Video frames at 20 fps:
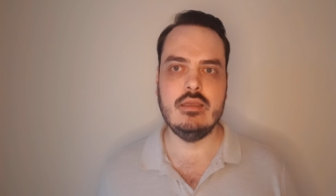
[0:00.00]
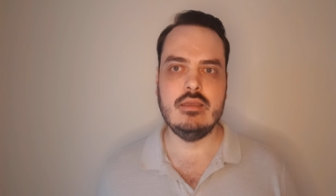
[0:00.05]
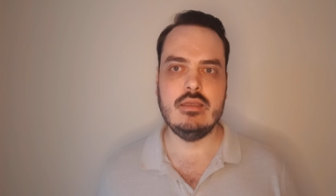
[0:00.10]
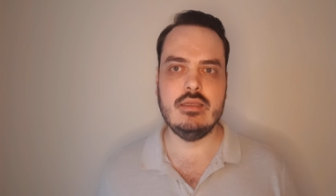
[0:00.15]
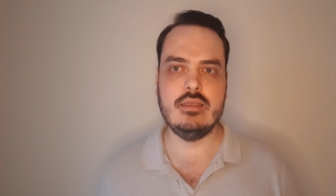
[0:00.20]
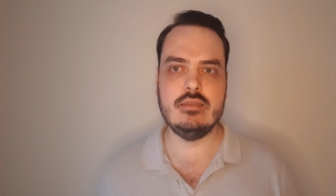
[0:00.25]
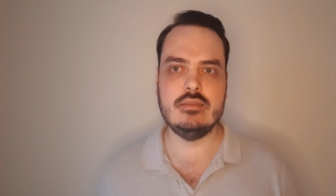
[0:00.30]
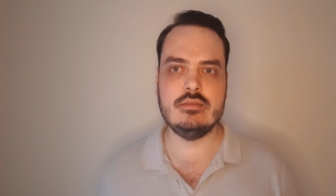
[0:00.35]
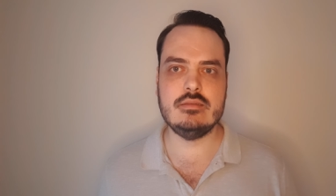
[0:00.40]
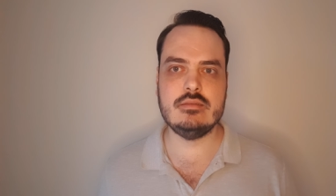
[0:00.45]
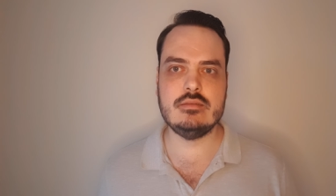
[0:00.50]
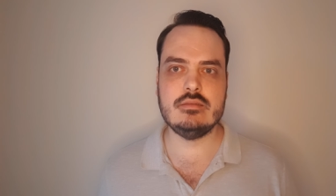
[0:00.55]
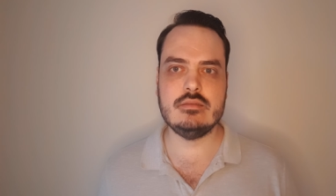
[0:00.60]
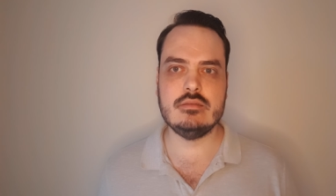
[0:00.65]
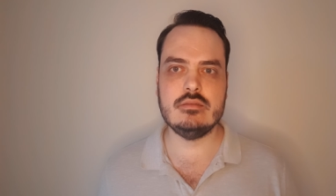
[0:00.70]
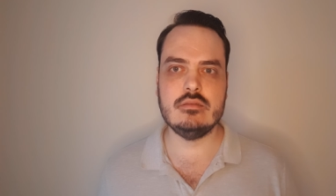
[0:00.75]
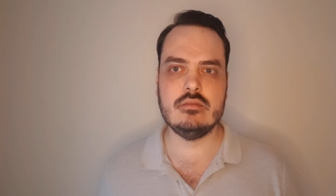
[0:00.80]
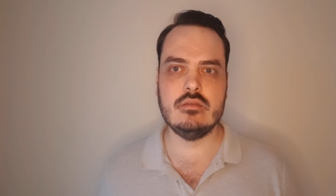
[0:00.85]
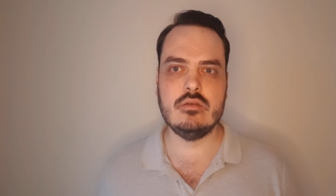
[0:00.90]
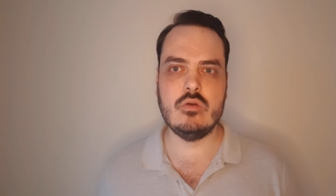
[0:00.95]
is
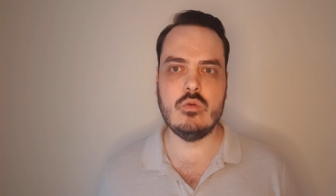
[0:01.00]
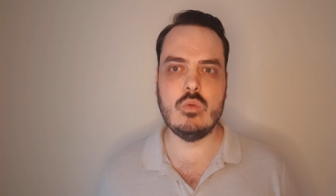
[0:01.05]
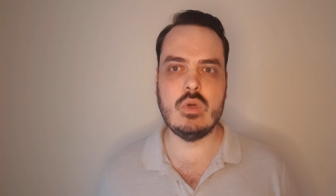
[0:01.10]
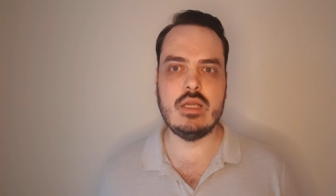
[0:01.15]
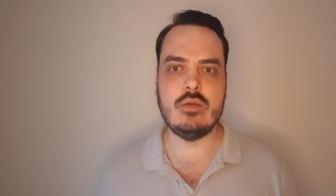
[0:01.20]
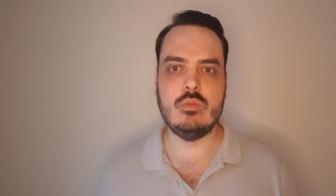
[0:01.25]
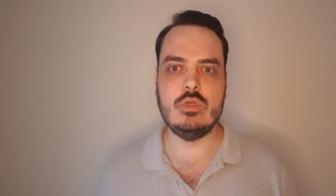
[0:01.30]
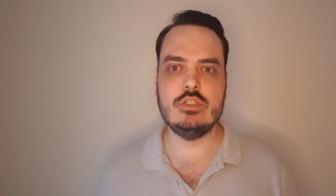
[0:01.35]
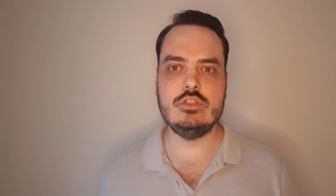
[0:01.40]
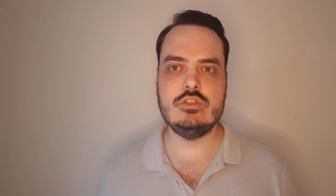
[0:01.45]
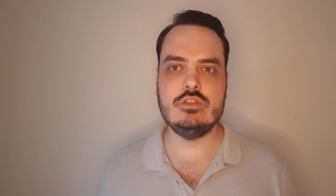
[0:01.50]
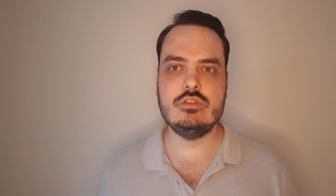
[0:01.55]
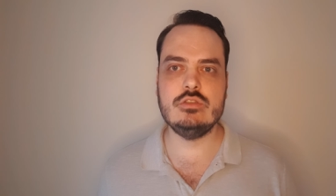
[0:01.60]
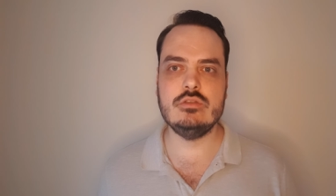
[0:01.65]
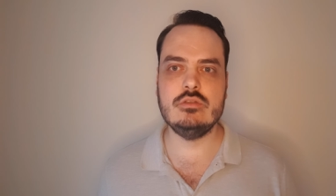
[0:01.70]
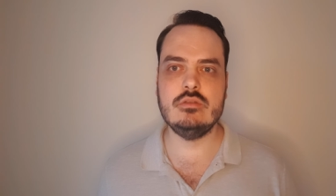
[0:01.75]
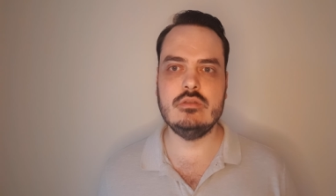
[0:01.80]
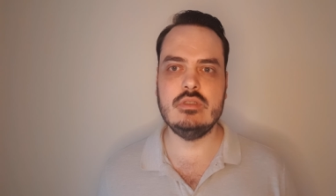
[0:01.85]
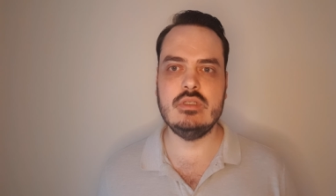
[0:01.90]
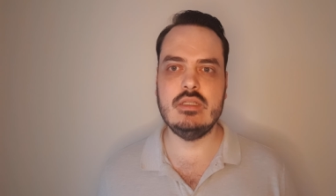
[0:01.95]
one which
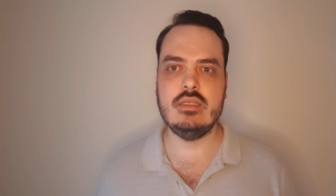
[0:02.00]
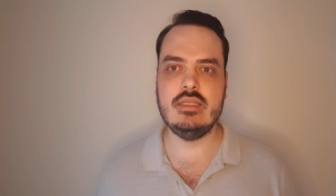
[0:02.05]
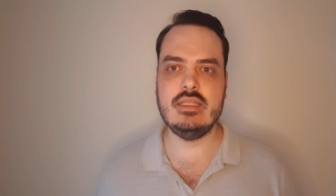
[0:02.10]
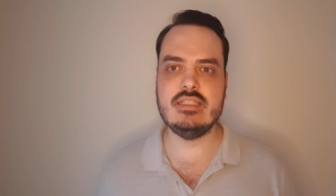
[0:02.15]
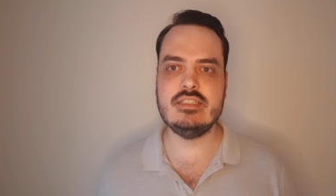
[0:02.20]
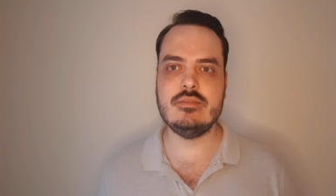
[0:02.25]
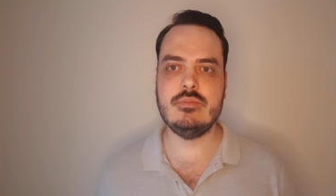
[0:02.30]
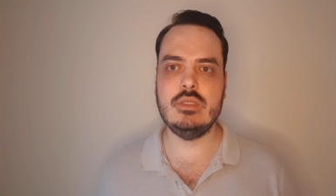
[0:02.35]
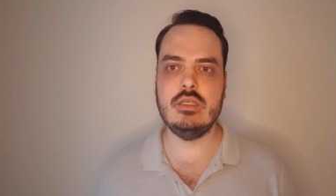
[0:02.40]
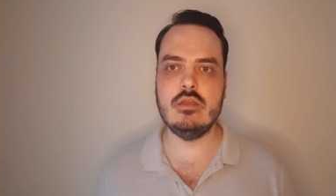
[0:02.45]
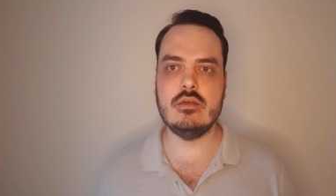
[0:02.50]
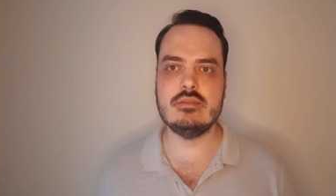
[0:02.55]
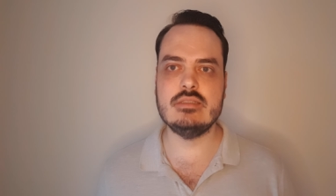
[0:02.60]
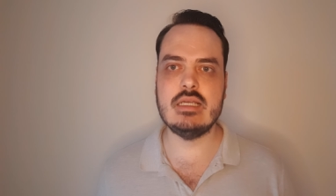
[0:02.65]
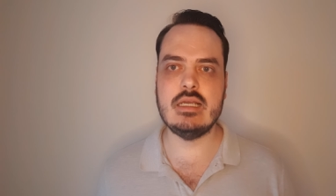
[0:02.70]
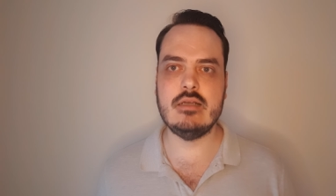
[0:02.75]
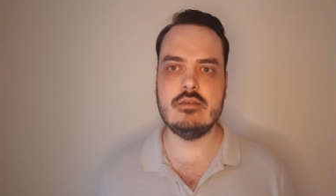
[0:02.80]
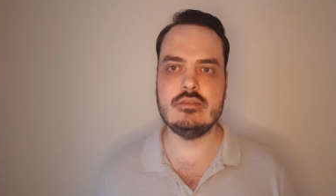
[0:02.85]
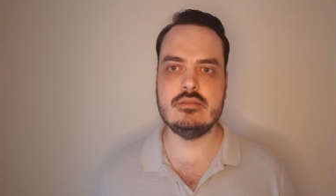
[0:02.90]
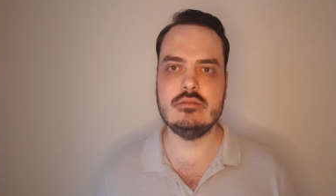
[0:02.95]
needs to be looked
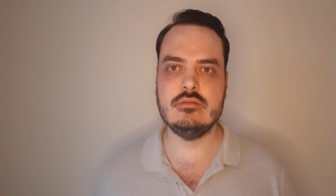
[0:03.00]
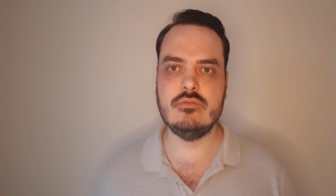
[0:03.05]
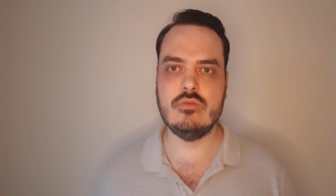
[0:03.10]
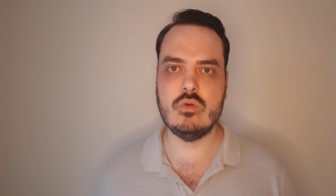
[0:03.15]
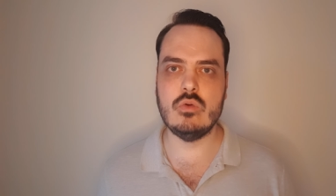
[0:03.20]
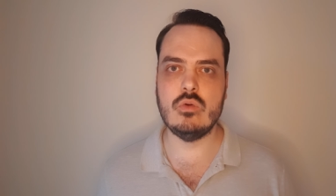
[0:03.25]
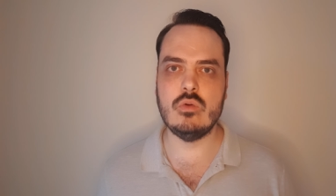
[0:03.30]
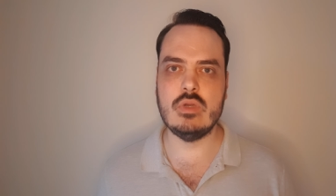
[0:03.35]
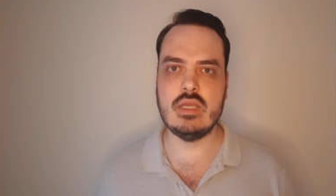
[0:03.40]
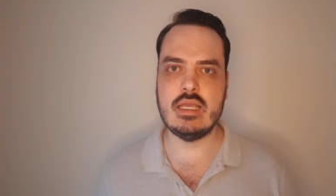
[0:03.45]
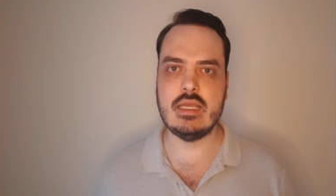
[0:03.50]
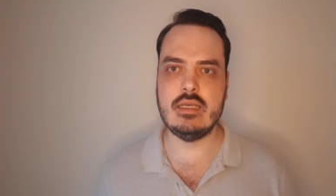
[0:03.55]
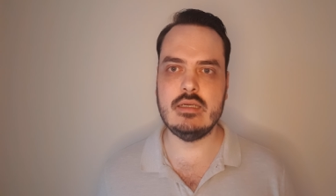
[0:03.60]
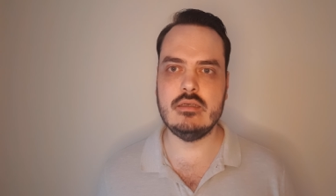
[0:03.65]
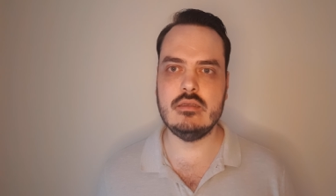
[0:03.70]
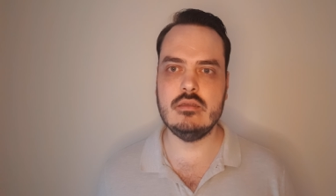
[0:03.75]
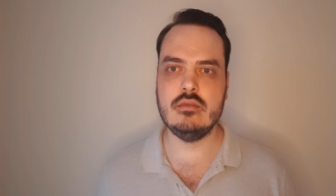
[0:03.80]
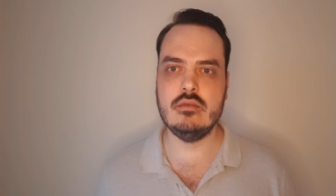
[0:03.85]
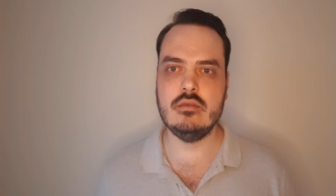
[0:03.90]
out for and